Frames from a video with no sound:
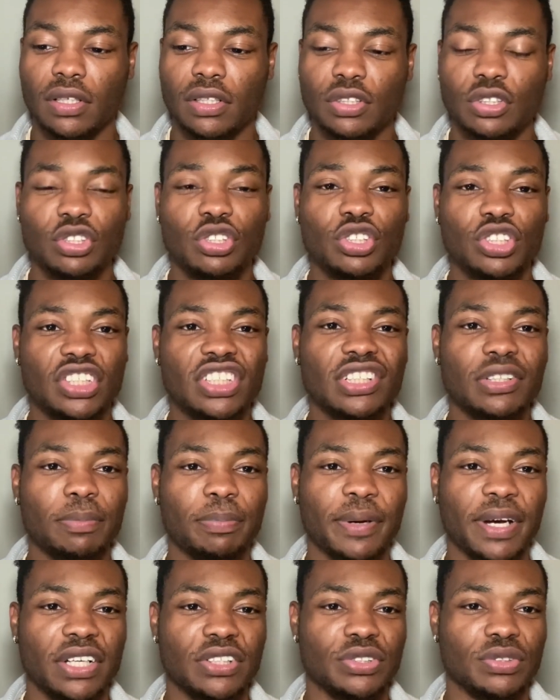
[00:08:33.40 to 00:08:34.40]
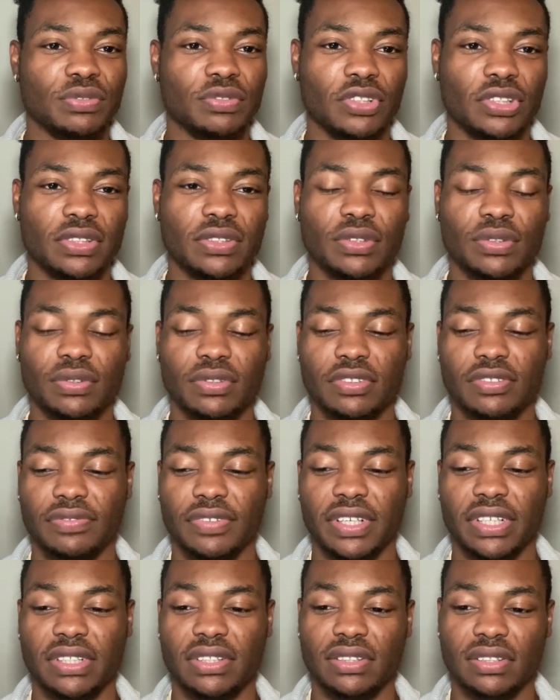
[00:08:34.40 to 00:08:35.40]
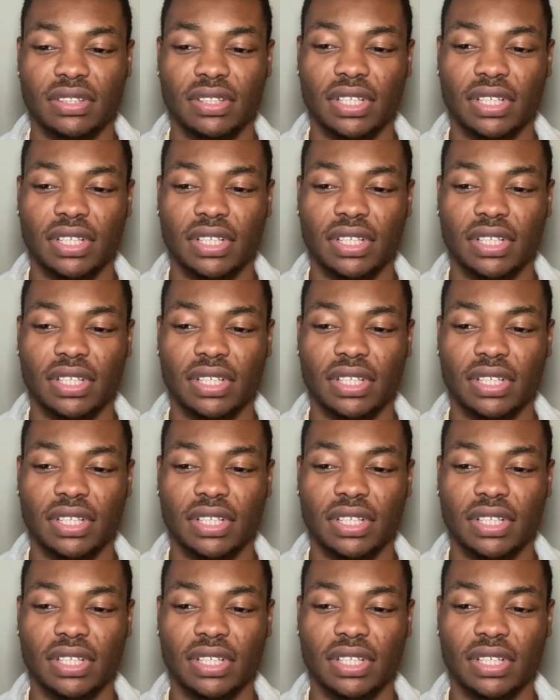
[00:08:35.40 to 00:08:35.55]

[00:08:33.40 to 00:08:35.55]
you just see the passion running through his veins.